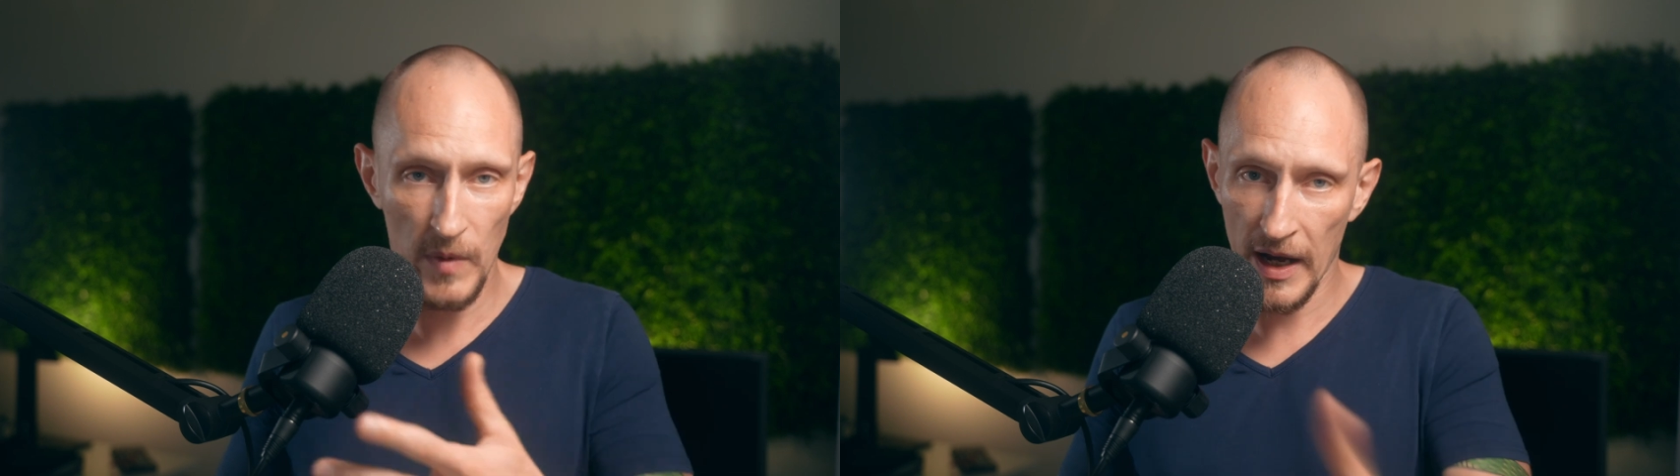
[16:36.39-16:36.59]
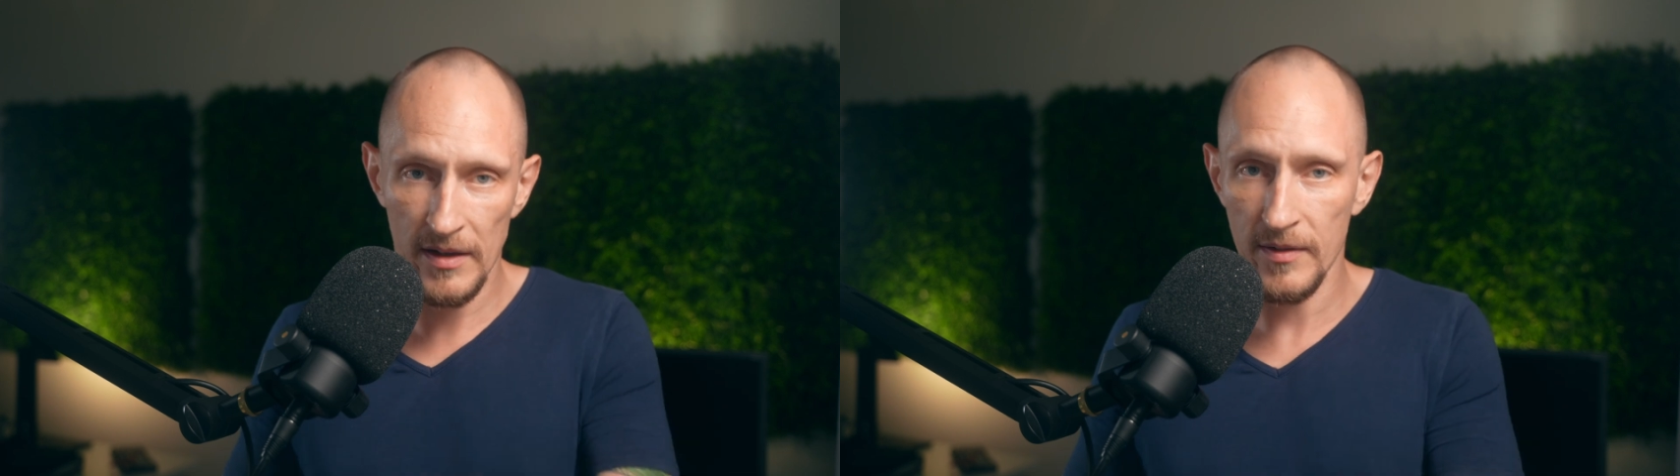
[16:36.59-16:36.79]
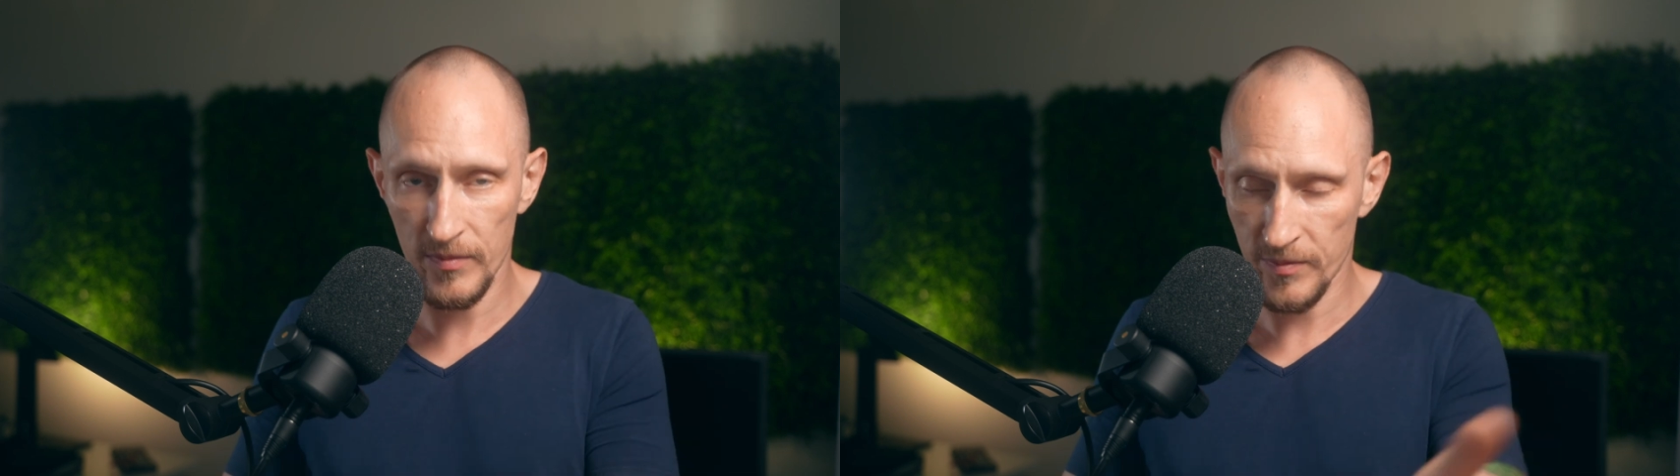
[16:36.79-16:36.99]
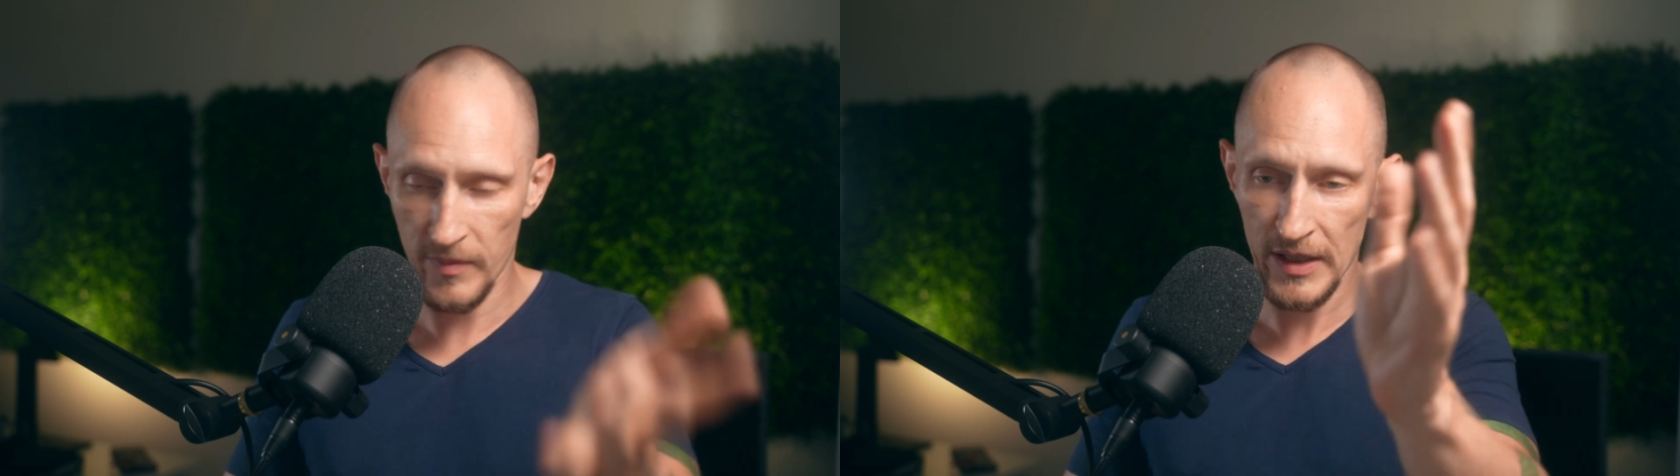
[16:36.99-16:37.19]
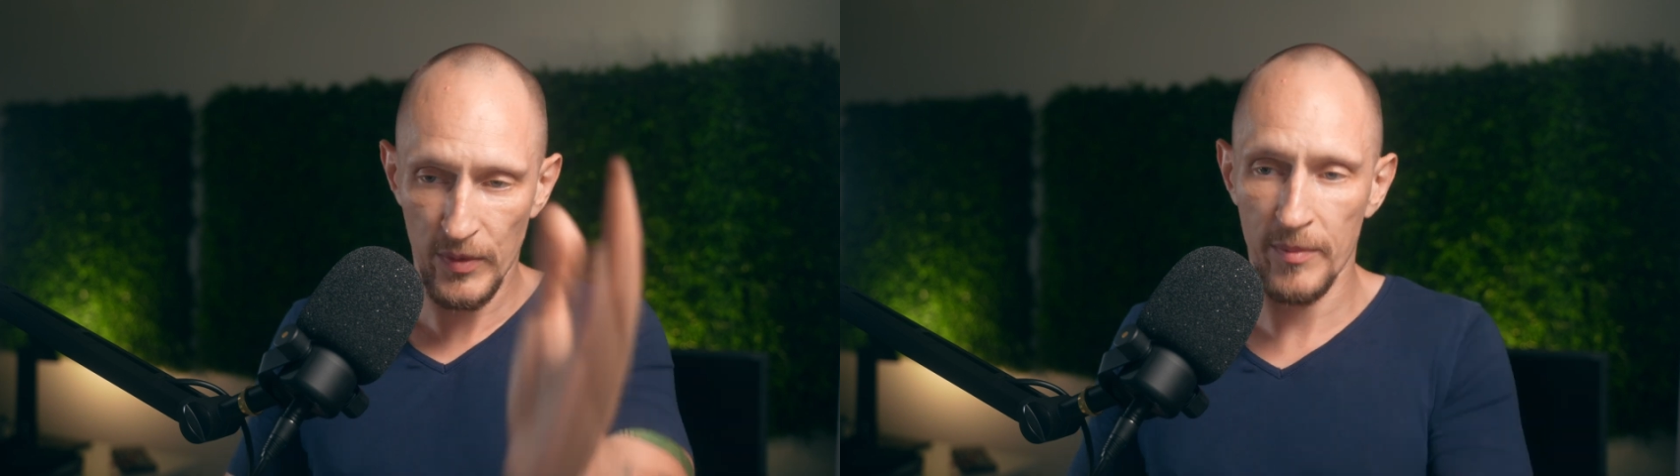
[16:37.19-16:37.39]
and
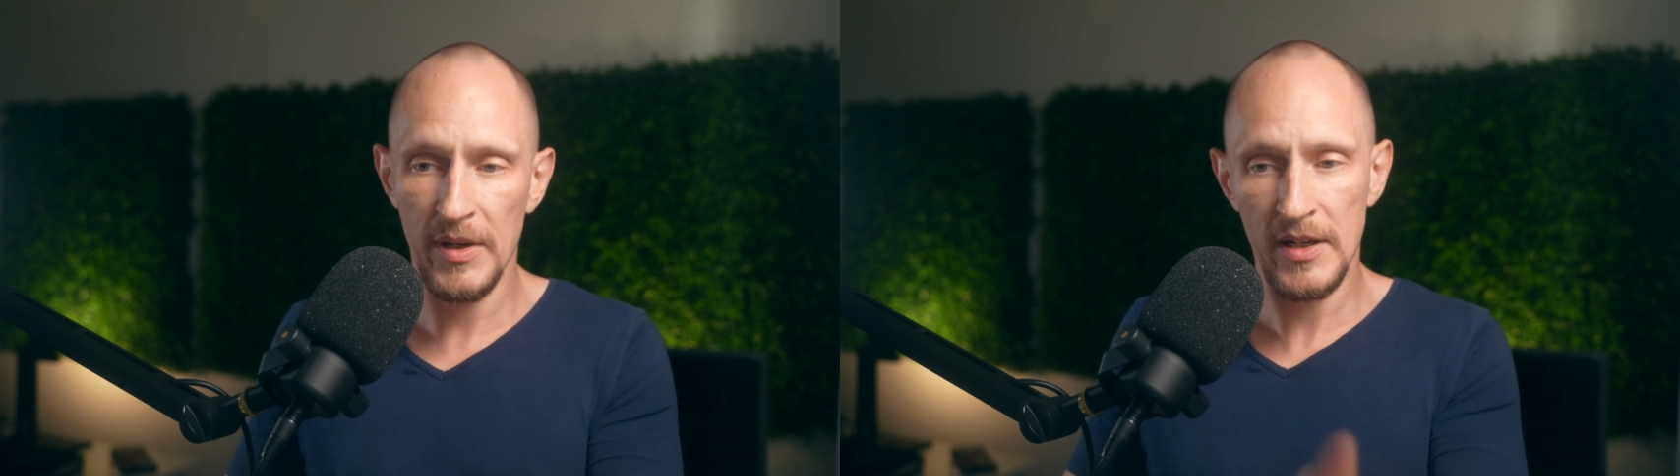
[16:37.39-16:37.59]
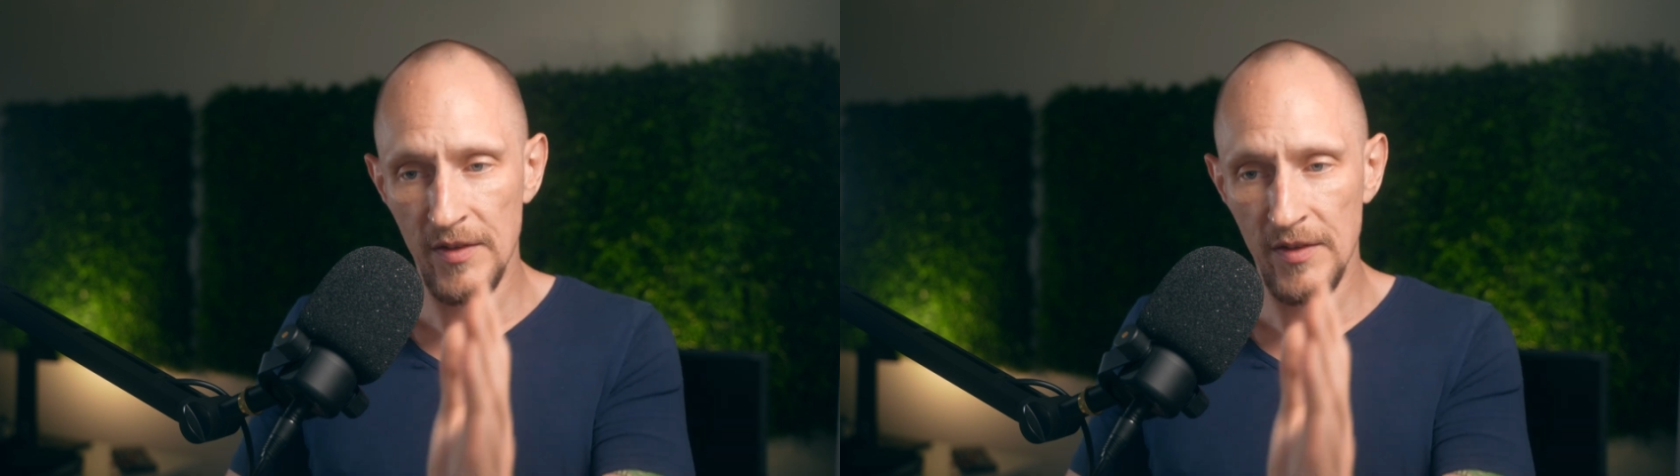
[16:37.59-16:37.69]
by the way, I'm going to